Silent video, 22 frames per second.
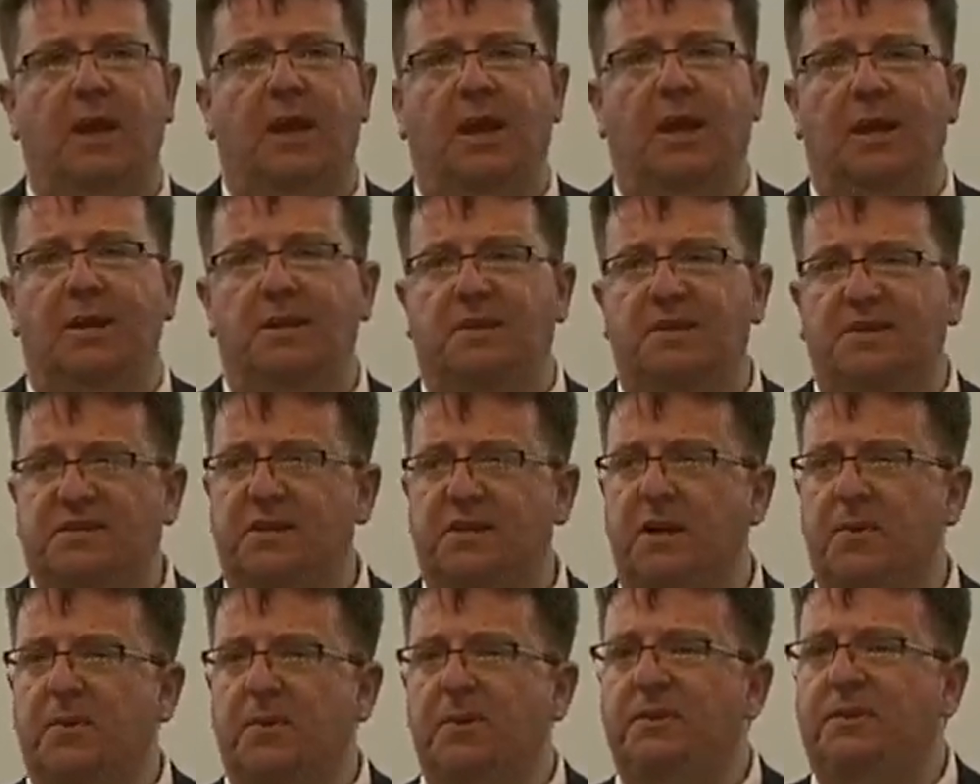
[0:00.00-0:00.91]
the
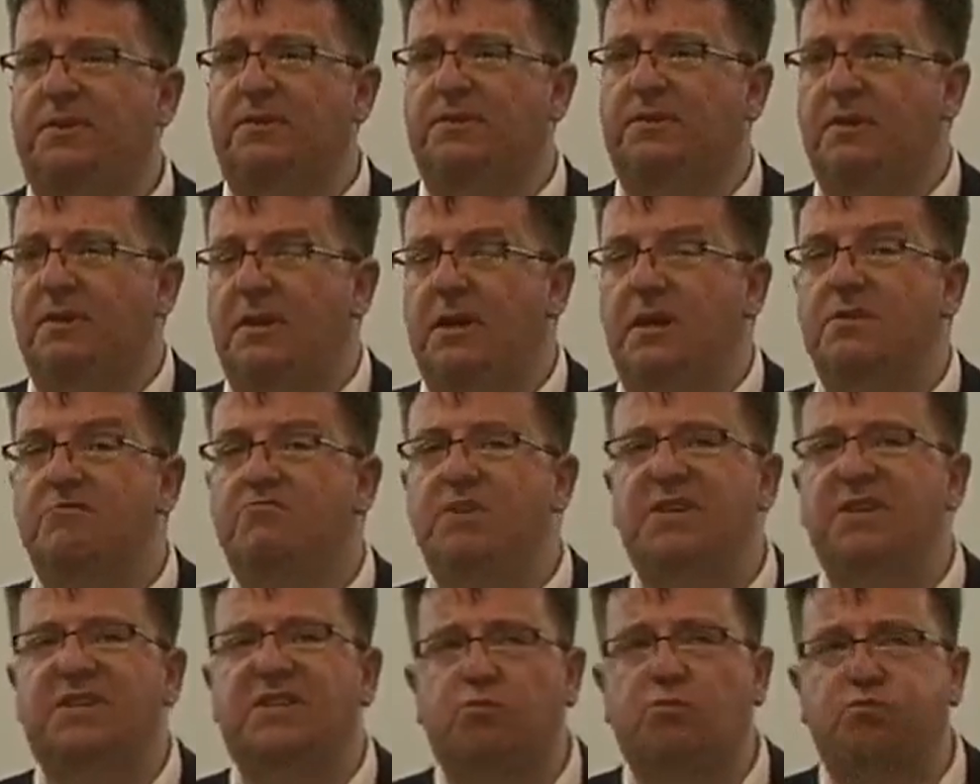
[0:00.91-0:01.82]
serpent
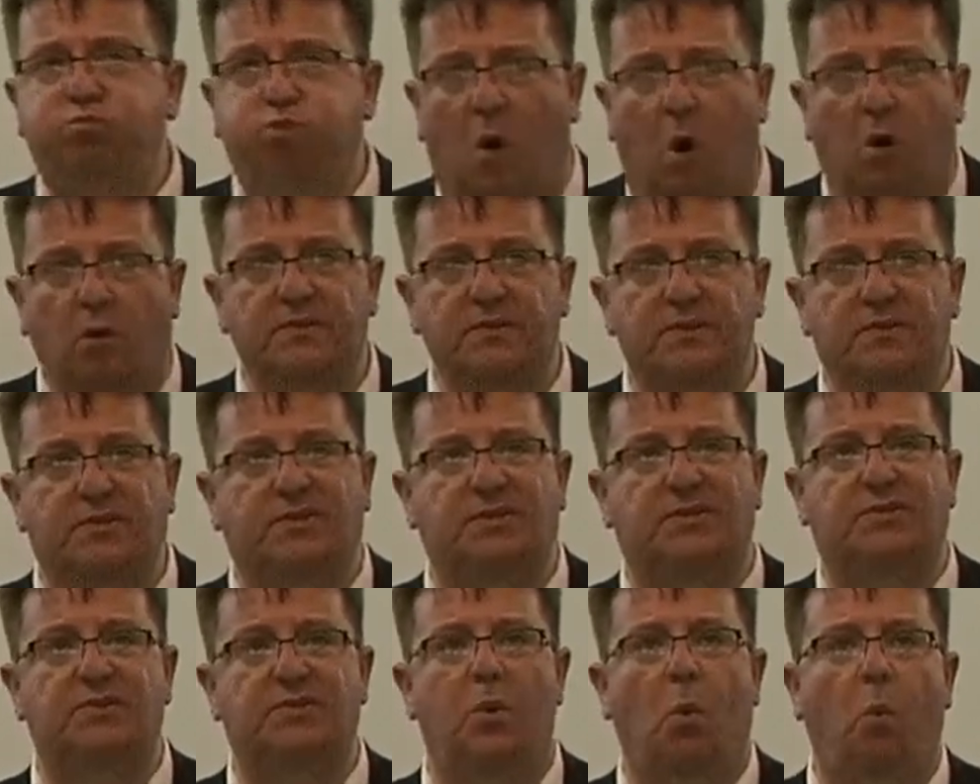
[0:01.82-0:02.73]

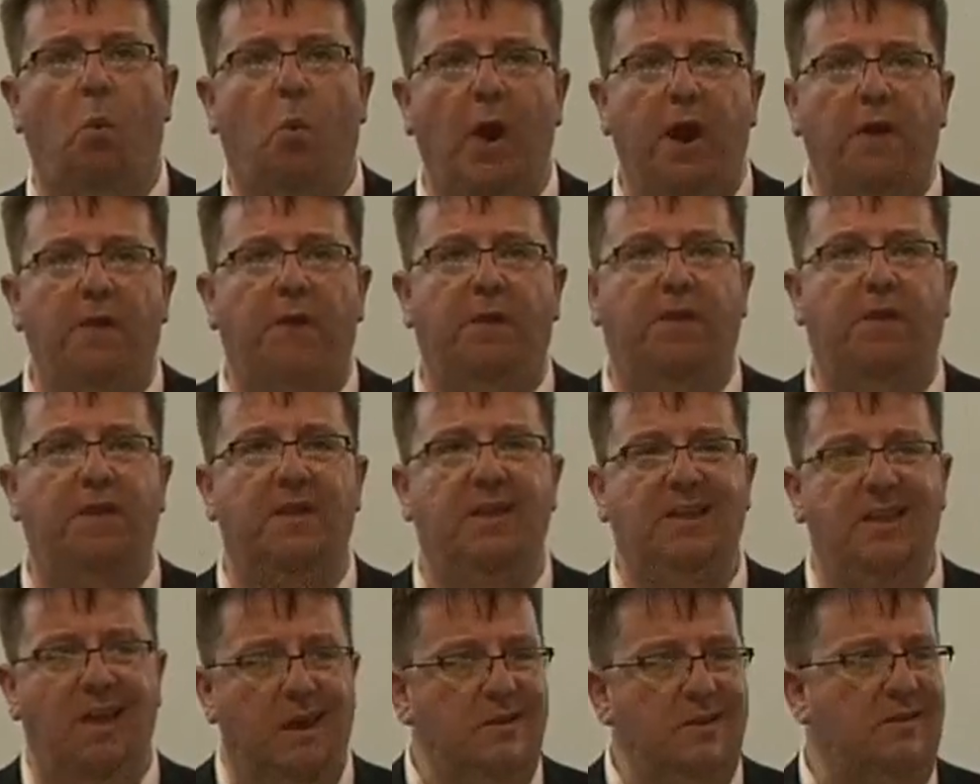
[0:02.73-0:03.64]
responds with the
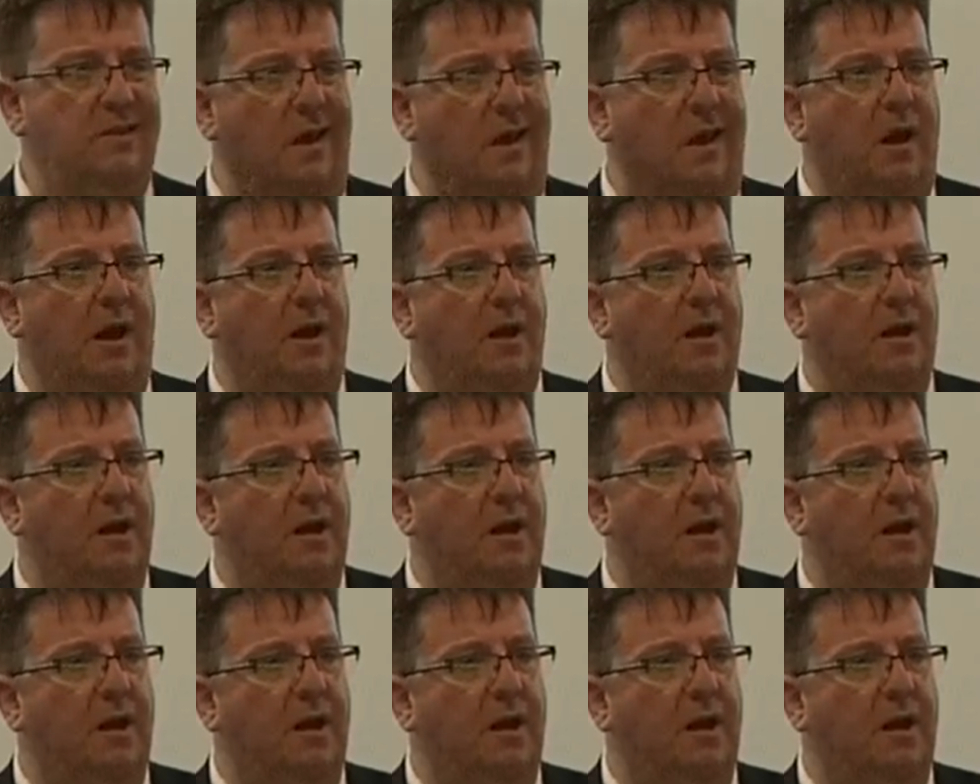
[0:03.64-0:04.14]
idea,